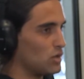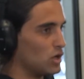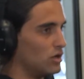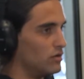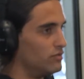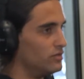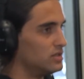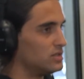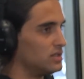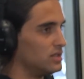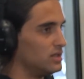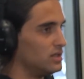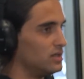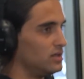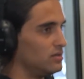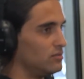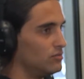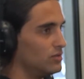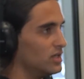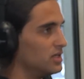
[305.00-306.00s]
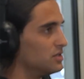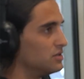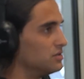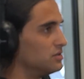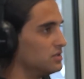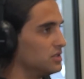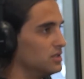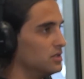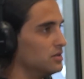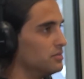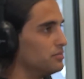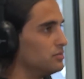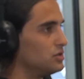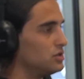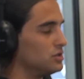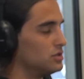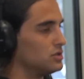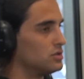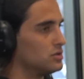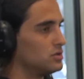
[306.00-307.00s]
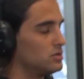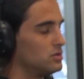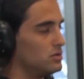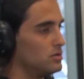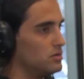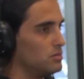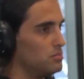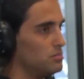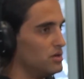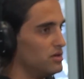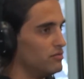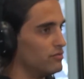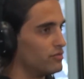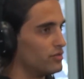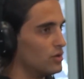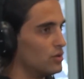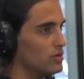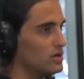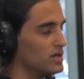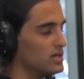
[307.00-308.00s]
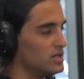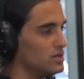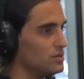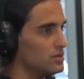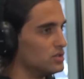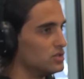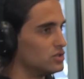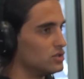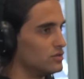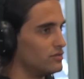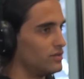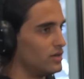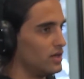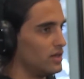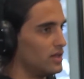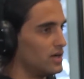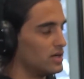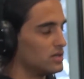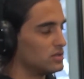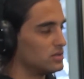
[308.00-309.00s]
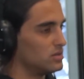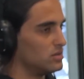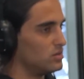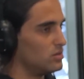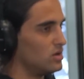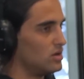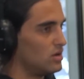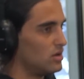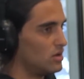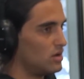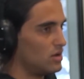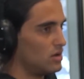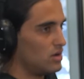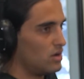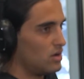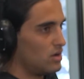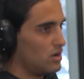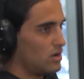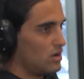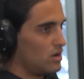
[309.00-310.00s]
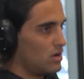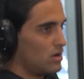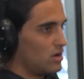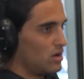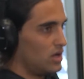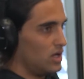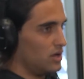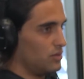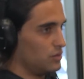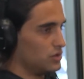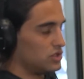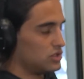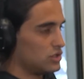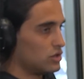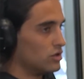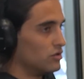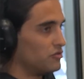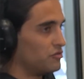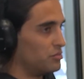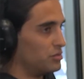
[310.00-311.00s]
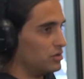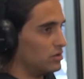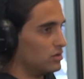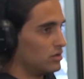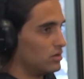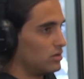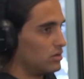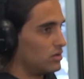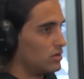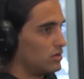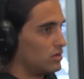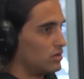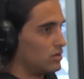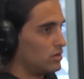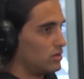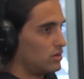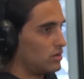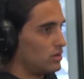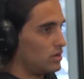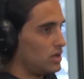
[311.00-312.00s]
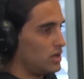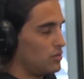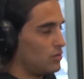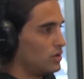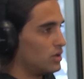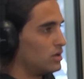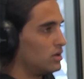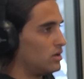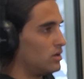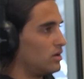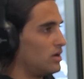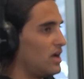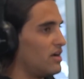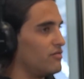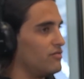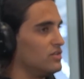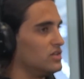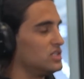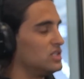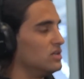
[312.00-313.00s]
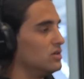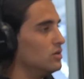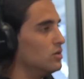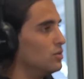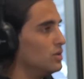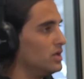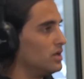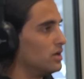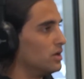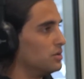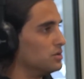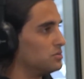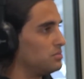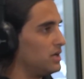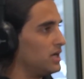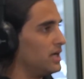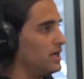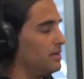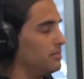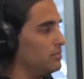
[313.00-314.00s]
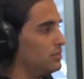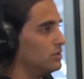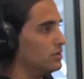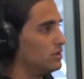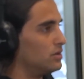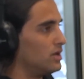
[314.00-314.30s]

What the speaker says: obviously racial terms just being thrown at you and stuff like that. So it was tough, but it weren't every single week I was playing, but